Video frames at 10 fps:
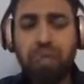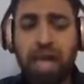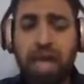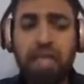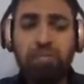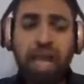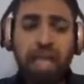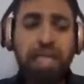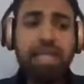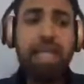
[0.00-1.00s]
And
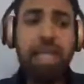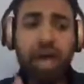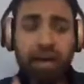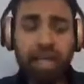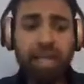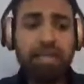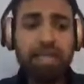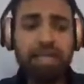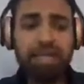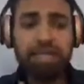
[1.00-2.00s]
when they are in
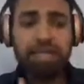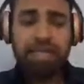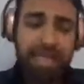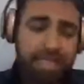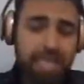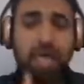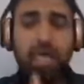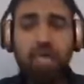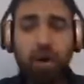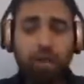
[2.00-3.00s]
this
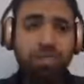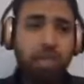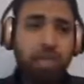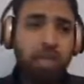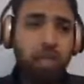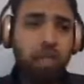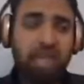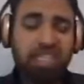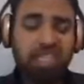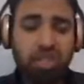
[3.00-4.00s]
cascade of
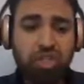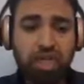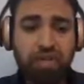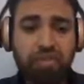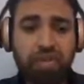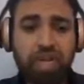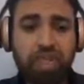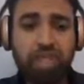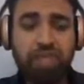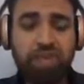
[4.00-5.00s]
normalization of
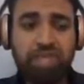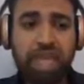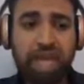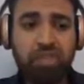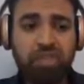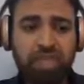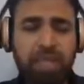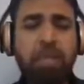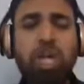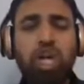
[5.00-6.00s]
relations with Zionist
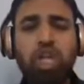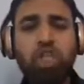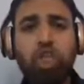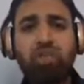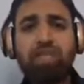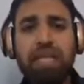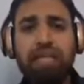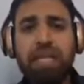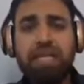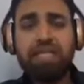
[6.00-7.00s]
regime, it shows that
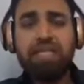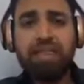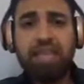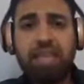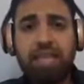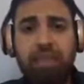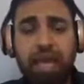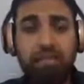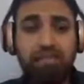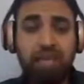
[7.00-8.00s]
there is nothing
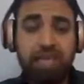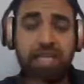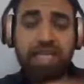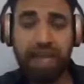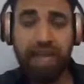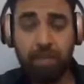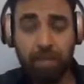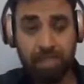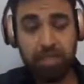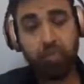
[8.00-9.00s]
remained for these
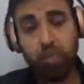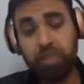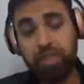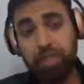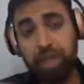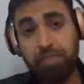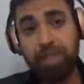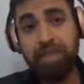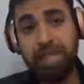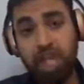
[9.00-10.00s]
governments. Of course, the
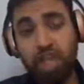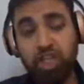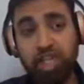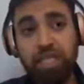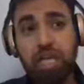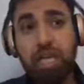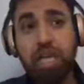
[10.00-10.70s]
people, the nation, okay.